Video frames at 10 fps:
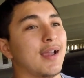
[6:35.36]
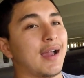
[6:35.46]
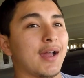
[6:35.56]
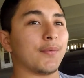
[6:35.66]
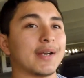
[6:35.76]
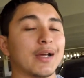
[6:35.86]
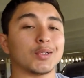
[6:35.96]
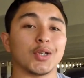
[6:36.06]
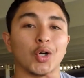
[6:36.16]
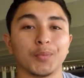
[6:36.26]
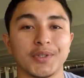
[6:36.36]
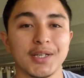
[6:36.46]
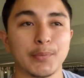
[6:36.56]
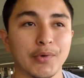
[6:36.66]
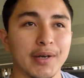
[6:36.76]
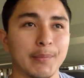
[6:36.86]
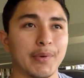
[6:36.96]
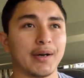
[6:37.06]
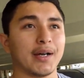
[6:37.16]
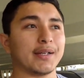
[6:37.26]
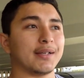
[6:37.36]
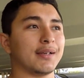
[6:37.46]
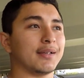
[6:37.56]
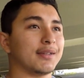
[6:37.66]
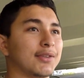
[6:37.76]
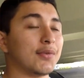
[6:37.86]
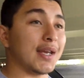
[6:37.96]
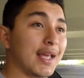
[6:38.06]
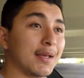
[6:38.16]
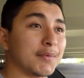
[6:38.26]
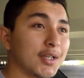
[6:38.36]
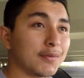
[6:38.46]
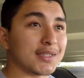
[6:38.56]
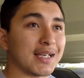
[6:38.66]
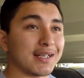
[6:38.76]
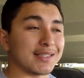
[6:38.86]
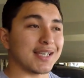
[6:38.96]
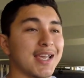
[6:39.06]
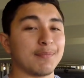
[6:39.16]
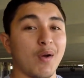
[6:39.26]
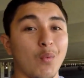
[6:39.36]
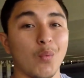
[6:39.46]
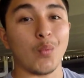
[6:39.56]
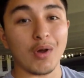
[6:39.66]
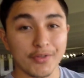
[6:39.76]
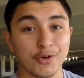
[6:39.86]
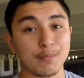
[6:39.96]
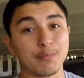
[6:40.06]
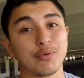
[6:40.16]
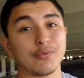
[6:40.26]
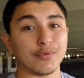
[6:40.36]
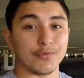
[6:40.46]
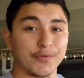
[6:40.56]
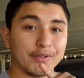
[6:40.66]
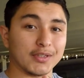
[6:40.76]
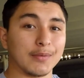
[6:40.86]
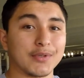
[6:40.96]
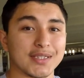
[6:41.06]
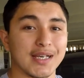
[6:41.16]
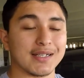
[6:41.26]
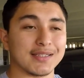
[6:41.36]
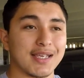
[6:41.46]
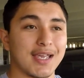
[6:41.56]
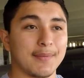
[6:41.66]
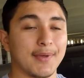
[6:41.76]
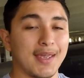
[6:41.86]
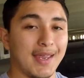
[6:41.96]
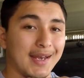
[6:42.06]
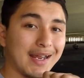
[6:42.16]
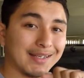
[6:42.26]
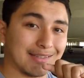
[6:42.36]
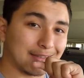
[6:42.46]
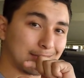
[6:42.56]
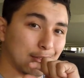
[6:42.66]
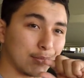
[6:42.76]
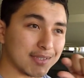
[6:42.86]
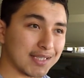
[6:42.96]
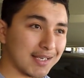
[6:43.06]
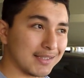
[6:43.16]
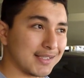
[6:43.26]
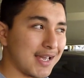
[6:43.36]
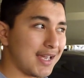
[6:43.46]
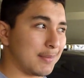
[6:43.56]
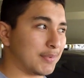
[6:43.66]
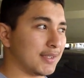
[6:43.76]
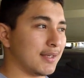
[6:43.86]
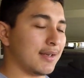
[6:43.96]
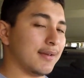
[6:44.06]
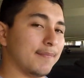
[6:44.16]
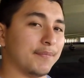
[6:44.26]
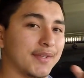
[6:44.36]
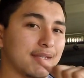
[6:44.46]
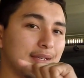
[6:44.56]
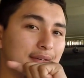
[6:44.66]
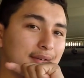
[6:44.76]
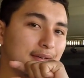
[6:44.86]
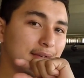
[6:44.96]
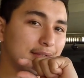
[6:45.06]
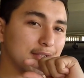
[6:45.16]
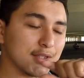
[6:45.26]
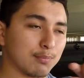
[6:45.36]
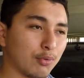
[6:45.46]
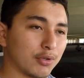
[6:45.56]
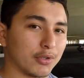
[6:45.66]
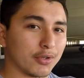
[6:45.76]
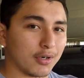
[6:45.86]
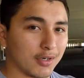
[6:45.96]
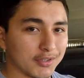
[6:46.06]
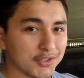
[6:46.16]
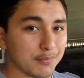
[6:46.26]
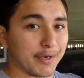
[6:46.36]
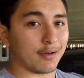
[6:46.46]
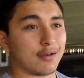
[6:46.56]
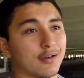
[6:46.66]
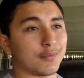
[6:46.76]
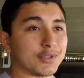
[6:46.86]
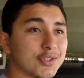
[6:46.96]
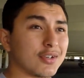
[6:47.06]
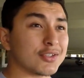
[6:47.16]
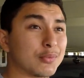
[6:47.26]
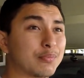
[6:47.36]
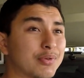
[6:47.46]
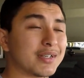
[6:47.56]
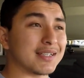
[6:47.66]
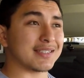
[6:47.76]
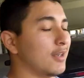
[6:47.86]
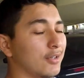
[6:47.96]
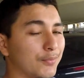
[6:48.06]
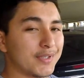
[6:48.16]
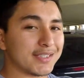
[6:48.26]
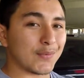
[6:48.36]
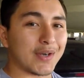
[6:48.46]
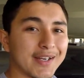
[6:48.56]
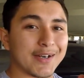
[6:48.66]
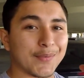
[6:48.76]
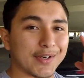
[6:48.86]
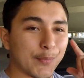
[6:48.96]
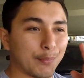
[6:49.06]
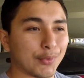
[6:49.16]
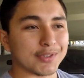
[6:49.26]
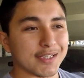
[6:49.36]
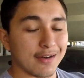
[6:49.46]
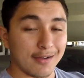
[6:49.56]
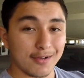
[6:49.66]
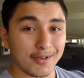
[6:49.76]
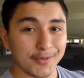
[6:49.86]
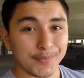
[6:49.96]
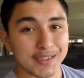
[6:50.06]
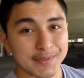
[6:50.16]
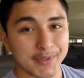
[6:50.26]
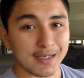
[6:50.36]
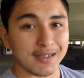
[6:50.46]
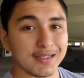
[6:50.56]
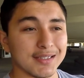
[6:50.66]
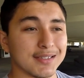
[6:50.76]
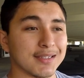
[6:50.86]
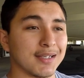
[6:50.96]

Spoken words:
I went out to Home Depot and bought 3M double-sided tape, weatherproof double-sided tape, and I double-sided taped the spoiler onto my car, which is also pretty simple. Reason why I didn't want to bolt it on was because